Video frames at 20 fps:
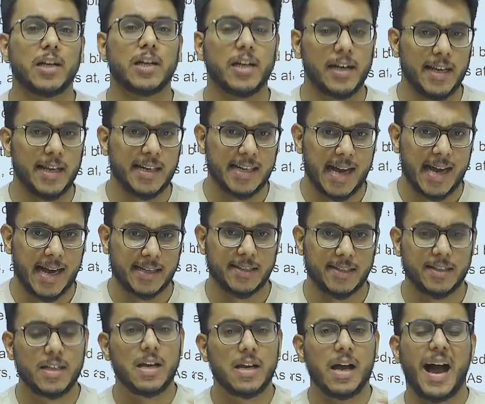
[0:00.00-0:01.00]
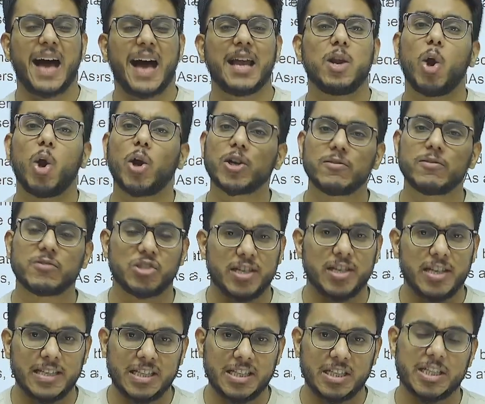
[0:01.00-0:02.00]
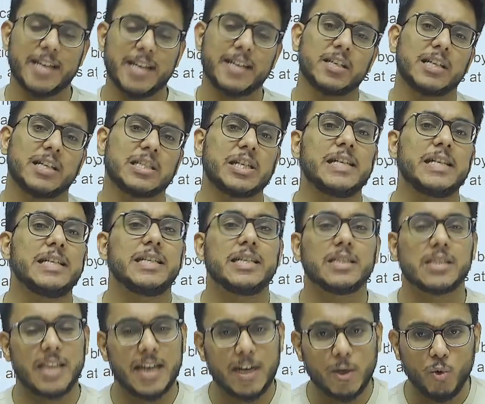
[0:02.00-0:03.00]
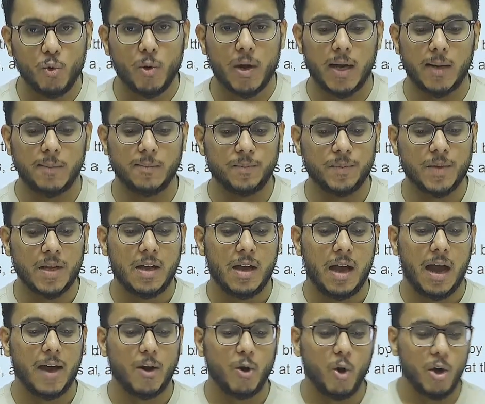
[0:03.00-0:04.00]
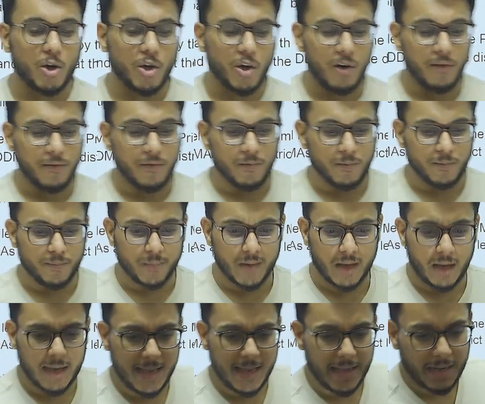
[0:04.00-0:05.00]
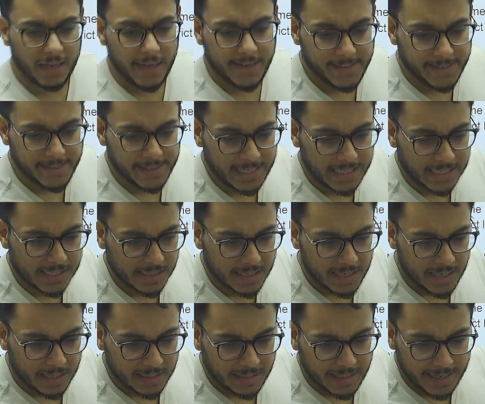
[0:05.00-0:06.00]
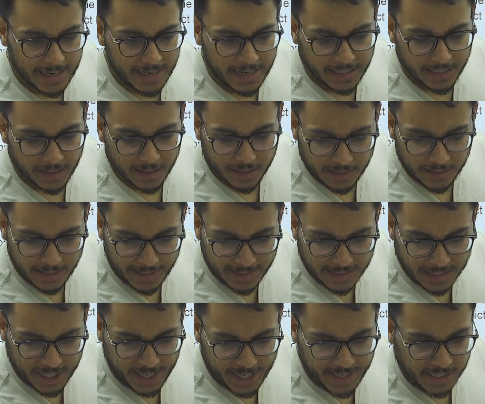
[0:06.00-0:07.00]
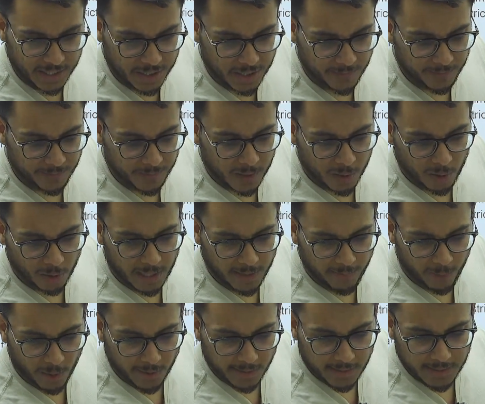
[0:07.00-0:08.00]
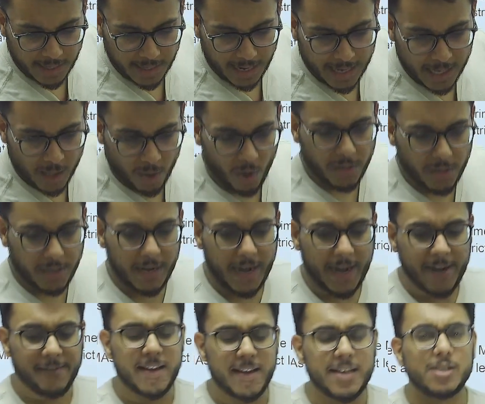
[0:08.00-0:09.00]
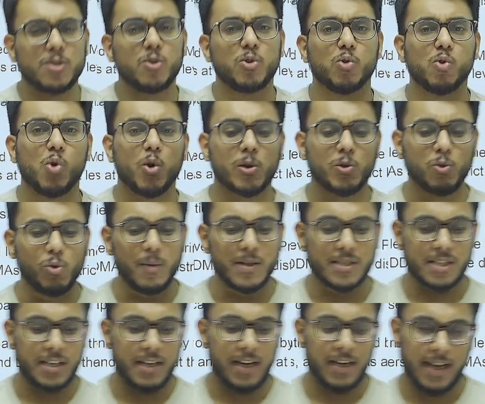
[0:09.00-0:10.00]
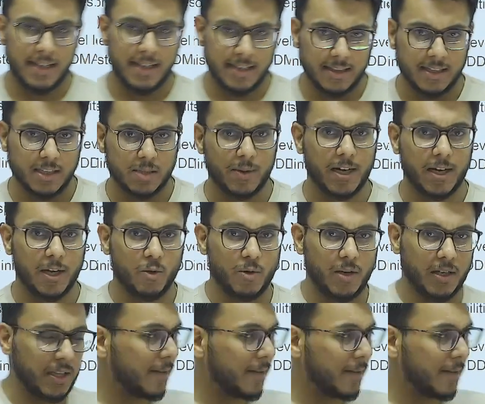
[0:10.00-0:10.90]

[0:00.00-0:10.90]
in act, a lot of changes they do come, a lot of hairline details they get changed. So therefore, I'll not advise you to go too much in detail in this particular thing.